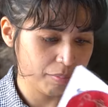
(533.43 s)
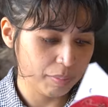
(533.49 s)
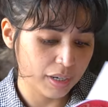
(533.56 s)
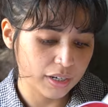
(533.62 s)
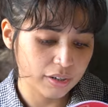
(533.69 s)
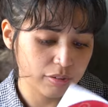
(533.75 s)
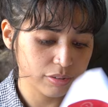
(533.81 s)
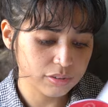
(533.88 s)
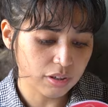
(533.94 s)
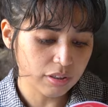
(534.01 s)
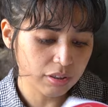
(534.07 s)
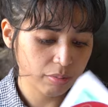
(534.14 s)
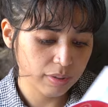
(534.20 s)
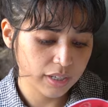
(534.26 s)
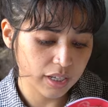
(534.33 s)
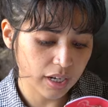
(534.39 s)
but it goes all
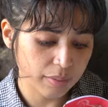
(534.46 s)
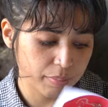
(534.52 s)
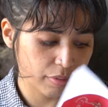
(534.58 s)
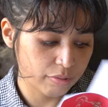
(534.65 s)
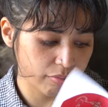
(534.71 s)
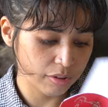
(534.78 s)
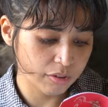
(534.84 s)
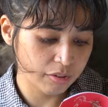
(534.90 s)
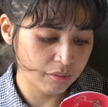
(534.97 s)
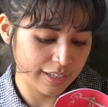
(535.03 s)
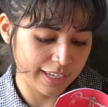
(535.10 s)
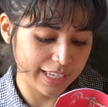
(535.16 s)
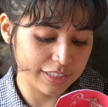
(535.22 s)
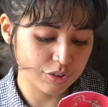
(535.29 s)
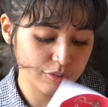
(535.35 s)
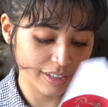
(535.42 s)
the way up through
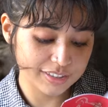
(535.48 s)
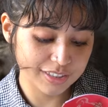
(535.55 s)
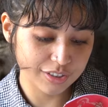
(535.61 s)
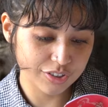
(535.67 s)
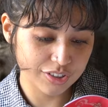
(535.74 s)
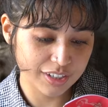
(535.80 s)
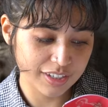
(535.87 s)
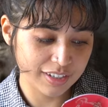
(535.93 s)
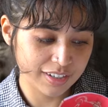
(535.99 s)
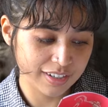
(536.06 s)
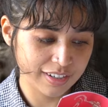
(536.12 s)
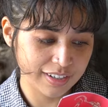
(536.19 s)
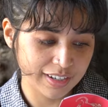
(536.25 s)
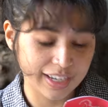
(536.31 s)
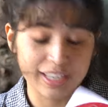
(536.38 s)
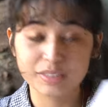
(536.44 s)
his transition,
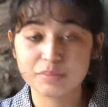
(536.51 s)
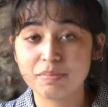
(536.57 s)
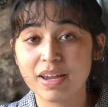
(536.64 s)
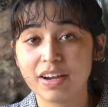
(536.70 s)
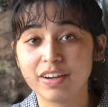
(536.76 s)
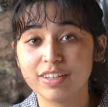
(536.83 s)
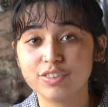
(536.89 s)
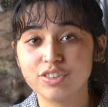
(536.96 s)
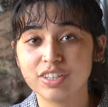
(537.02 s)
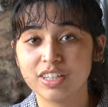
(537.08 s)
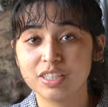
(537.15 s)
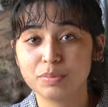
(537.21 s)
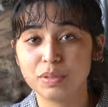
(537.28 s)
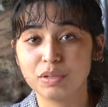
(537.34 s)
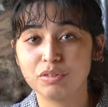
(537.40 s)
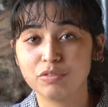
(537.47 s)
his marriage to
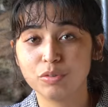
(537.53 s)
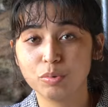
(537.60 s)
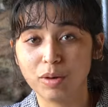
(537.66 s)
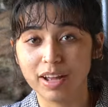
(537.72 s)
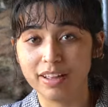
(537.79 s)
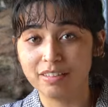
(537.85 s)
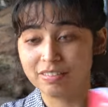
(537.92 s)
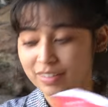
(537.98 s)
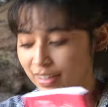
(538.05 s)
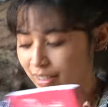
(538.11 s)
his beautiful wife